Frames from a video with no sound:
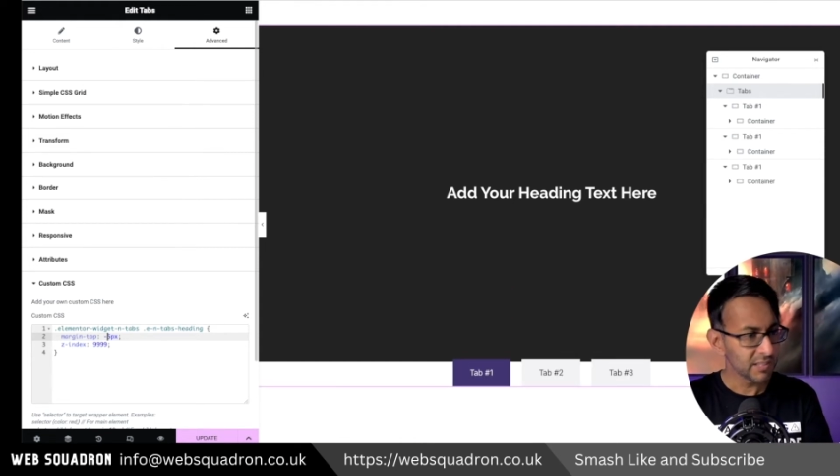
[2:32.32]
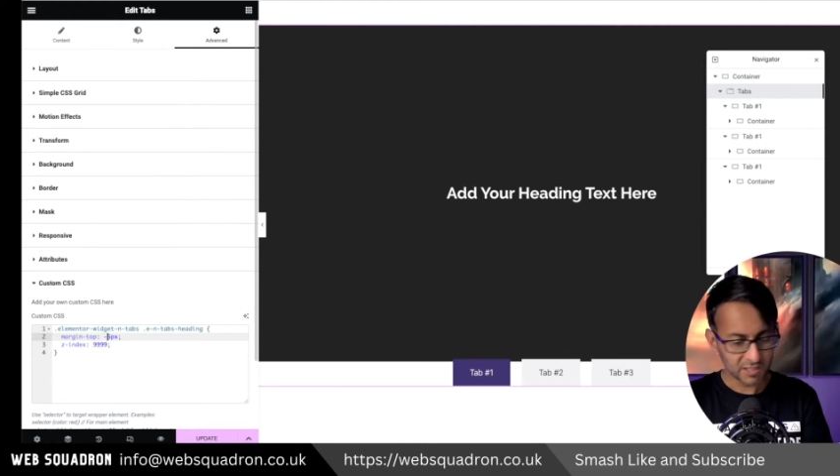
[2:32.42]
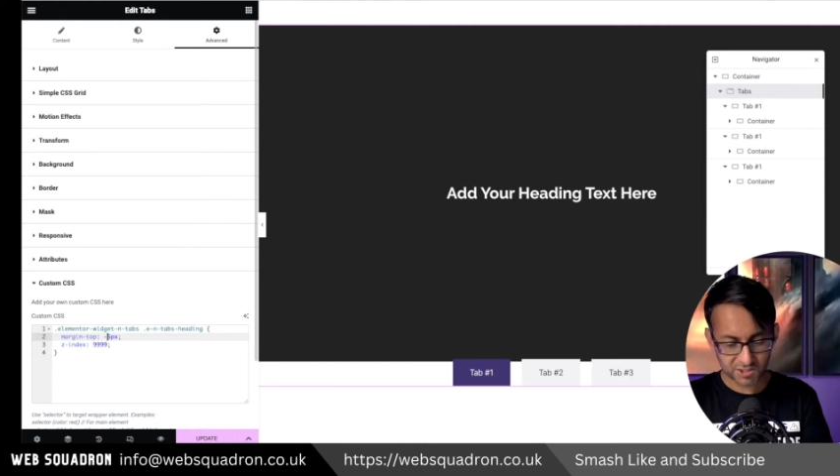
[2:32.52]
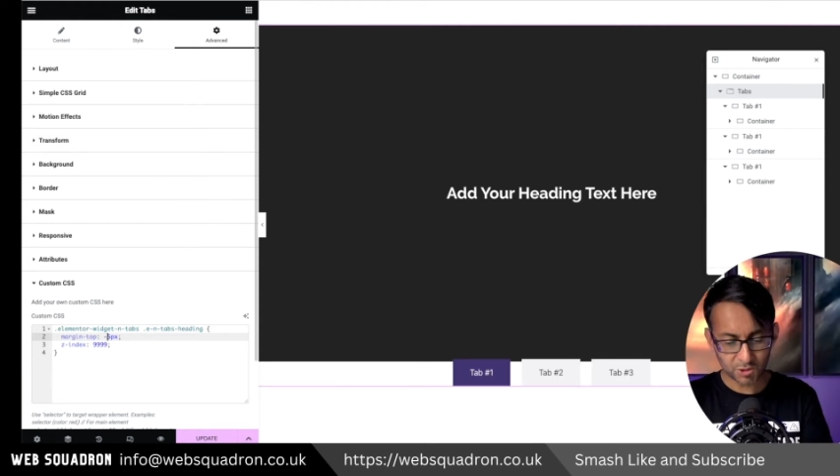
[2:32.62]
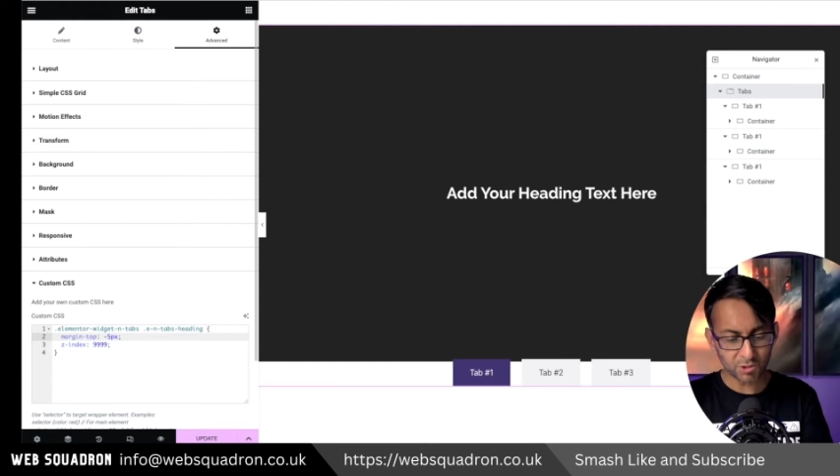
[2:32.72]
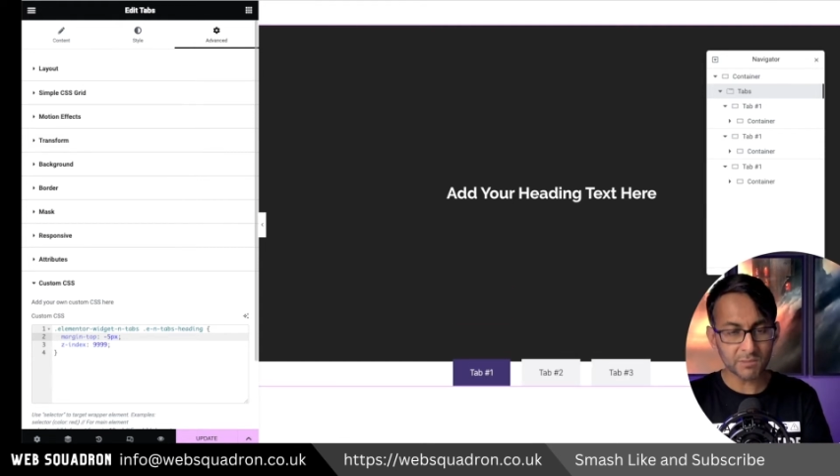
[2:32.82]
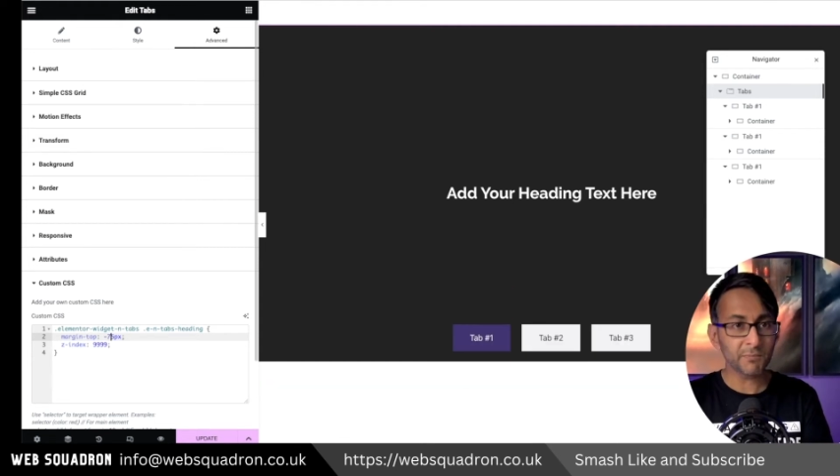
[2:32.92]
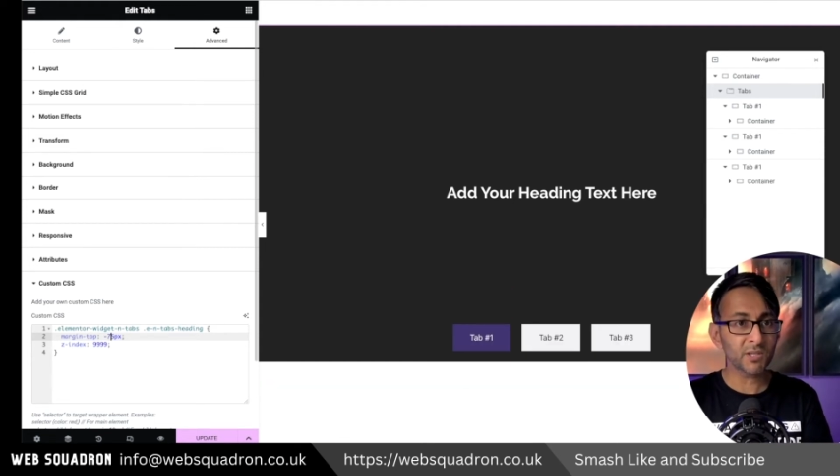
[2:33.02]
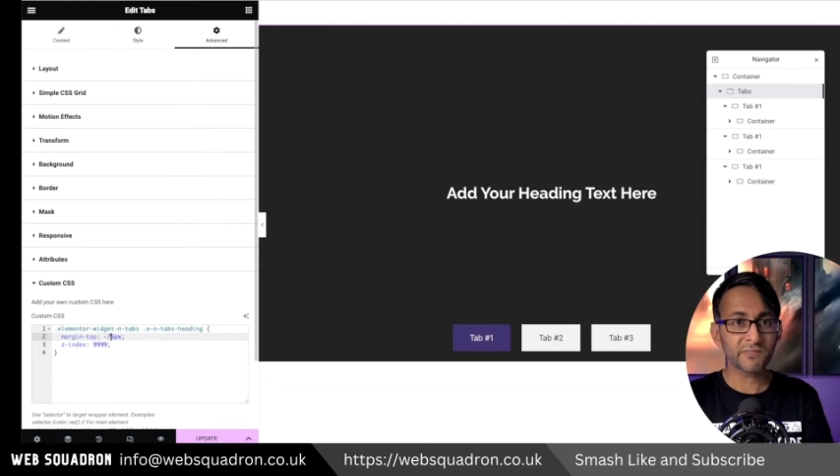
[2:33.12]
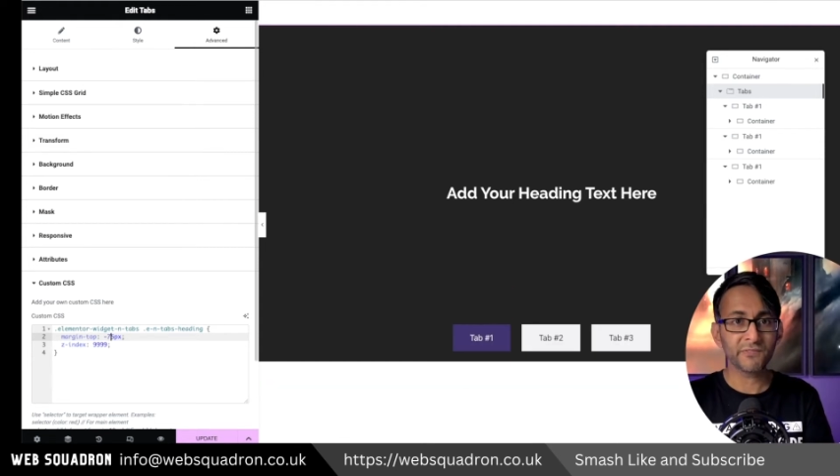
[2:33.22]
So you can
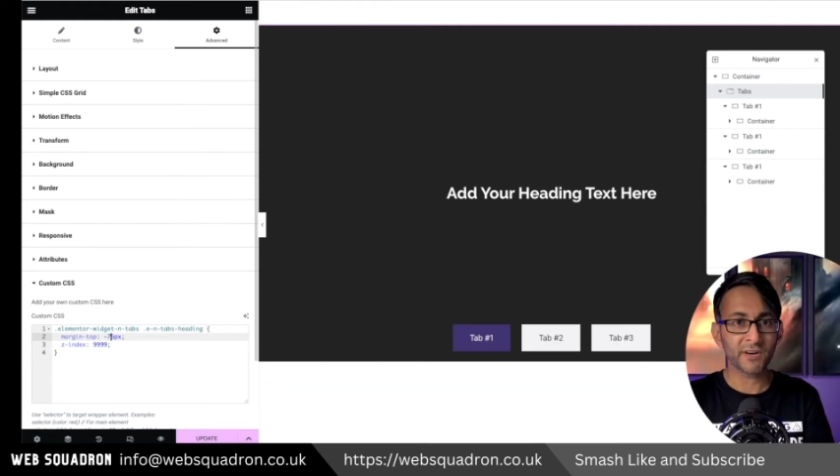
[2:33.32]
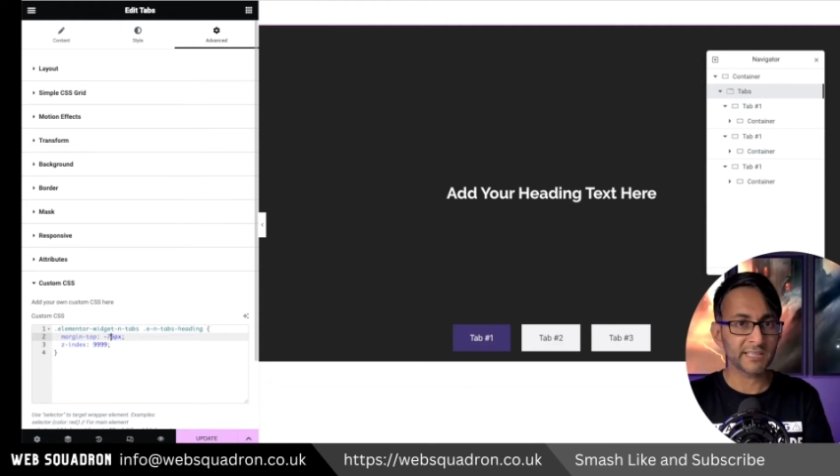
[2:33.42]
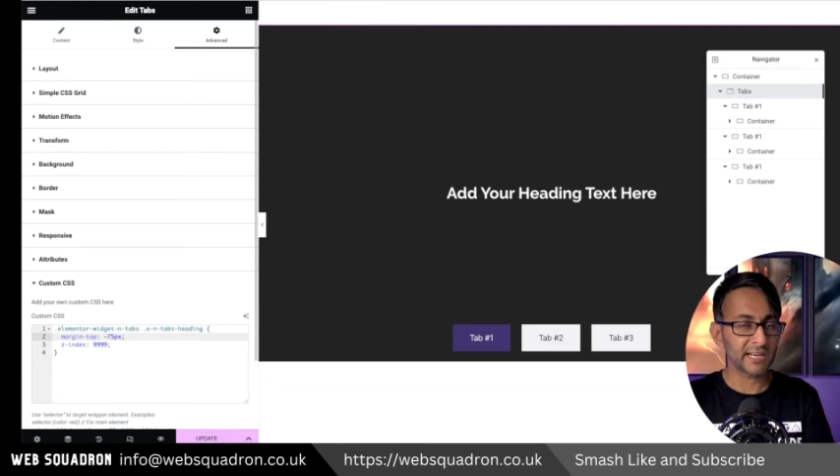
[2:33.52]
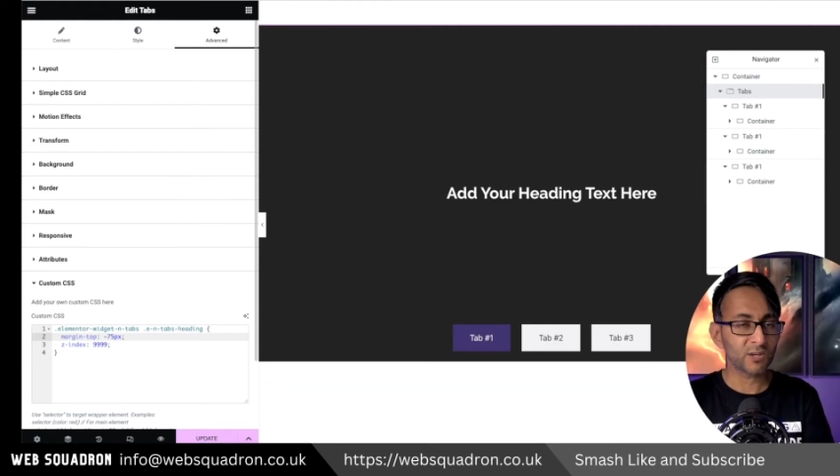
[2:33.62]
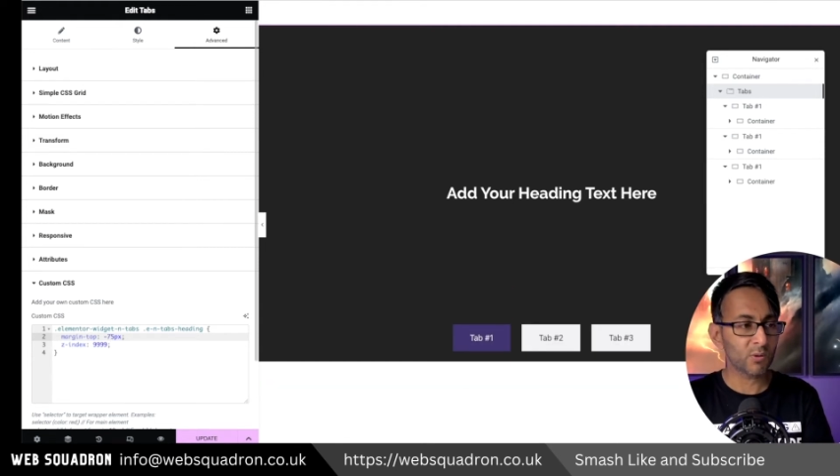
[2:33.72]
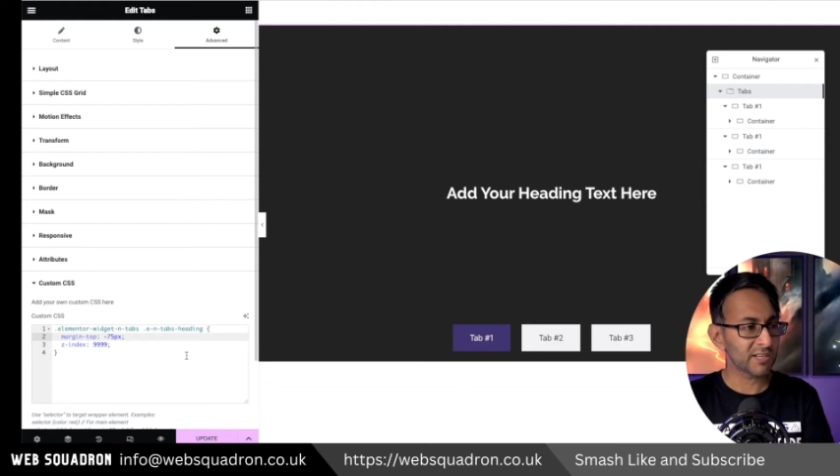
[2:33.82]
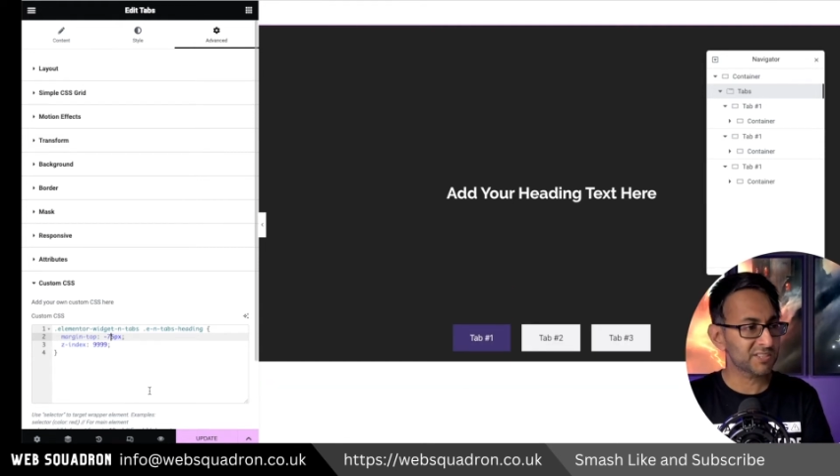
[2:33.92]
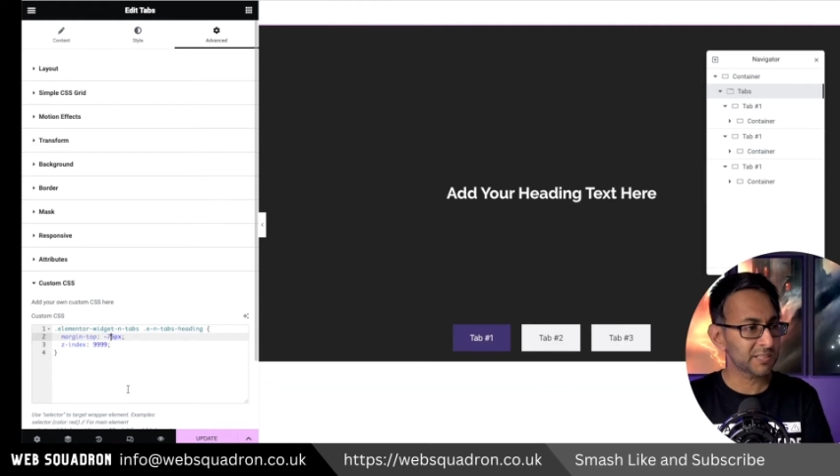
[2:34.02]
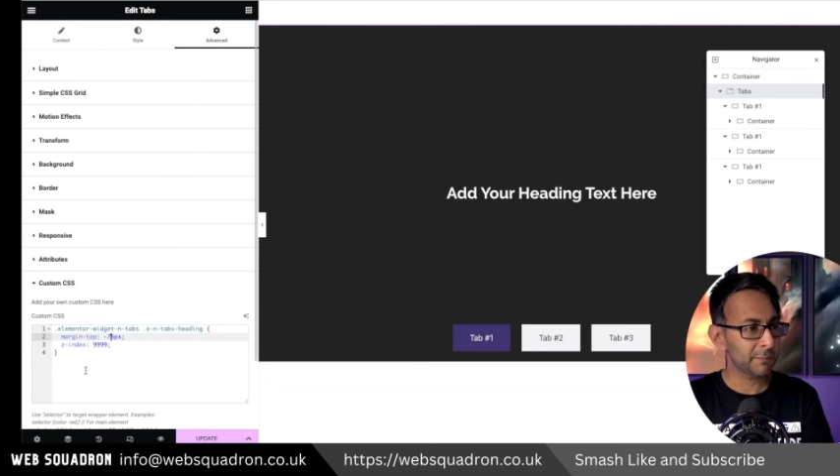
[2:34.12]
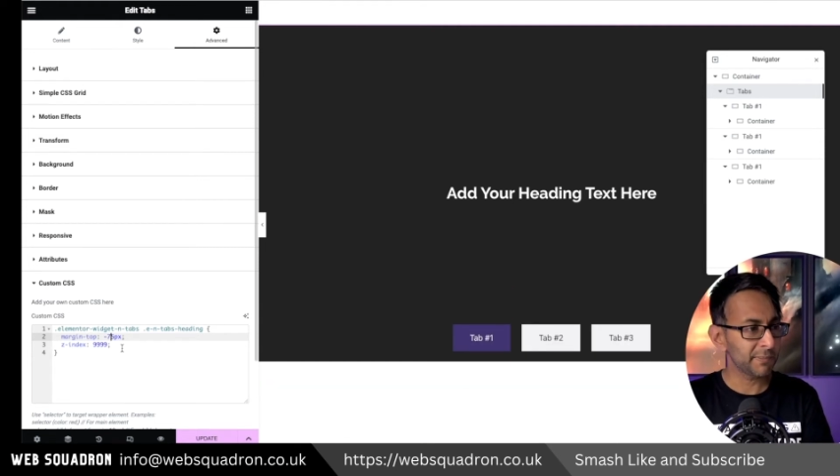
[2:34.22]
modify that quite
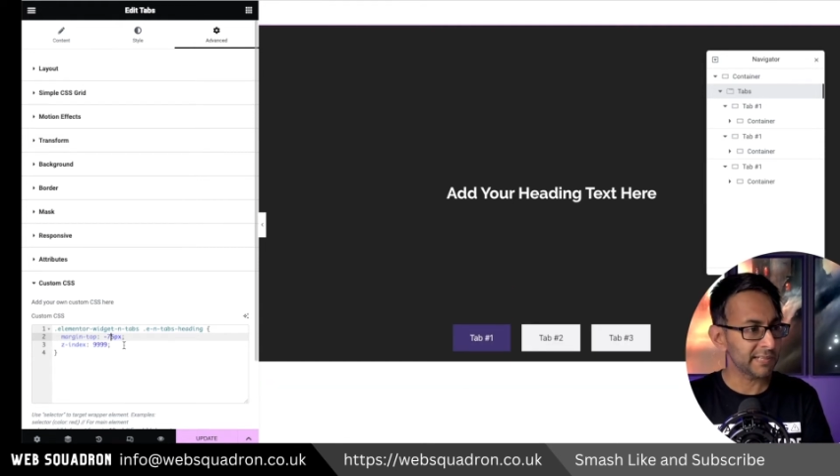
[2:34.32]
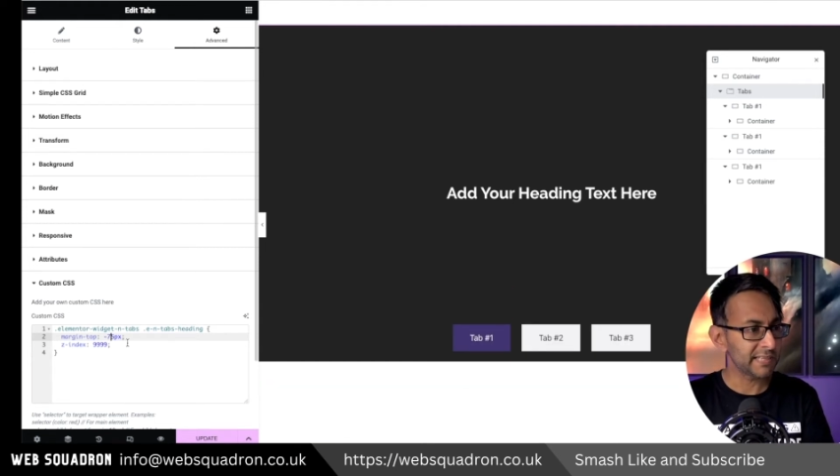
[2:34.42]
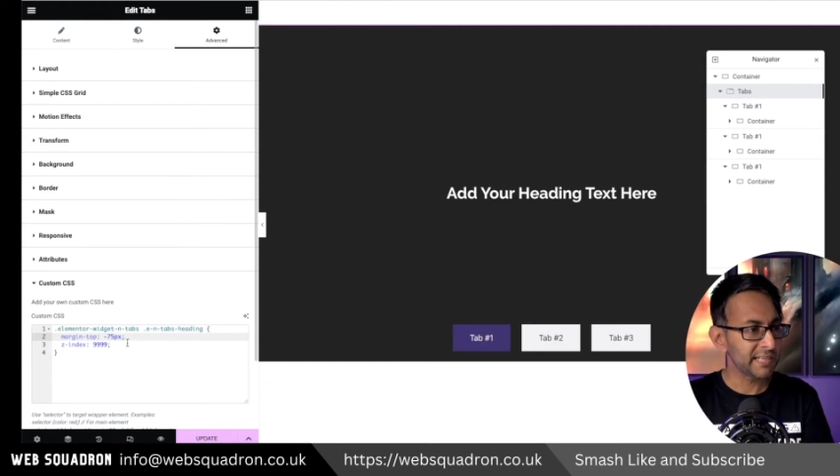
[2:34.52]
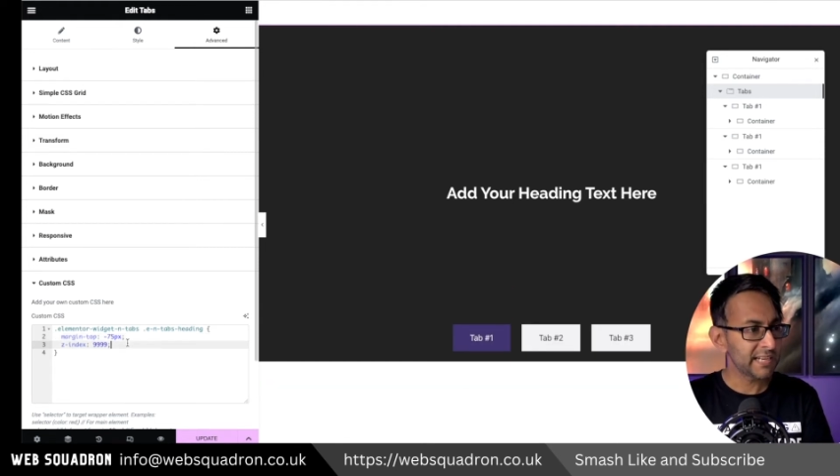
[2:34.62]
simply.